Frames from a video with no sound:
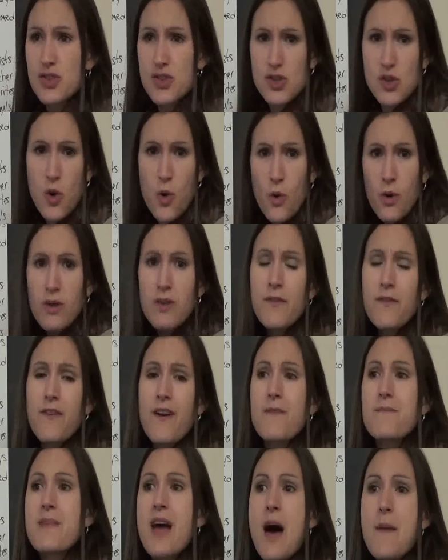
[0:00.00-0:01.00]
torn
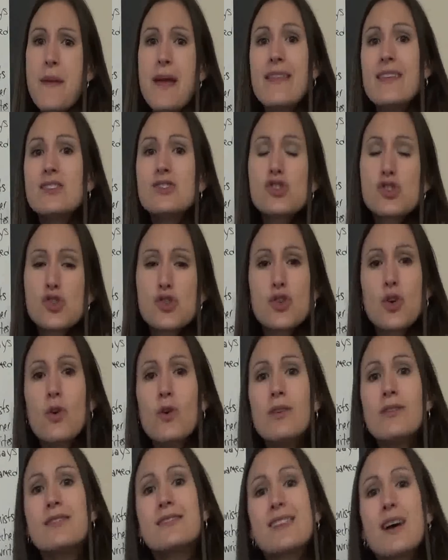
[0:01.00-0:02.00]
from them and then
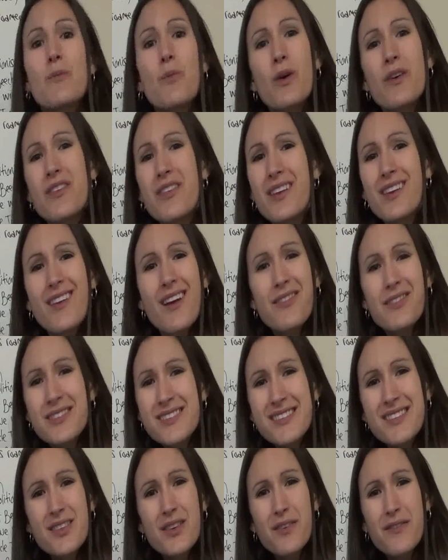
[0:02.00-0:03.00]
sold somewhere that they'd never
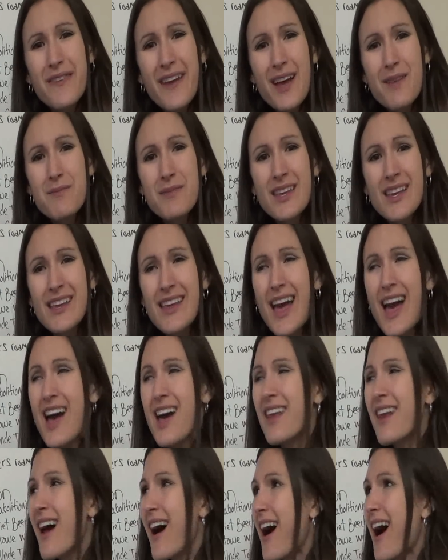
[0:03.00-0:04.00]
see their family
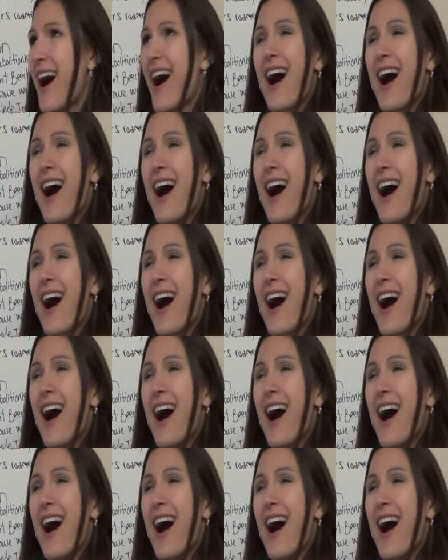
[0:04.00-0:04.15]
again.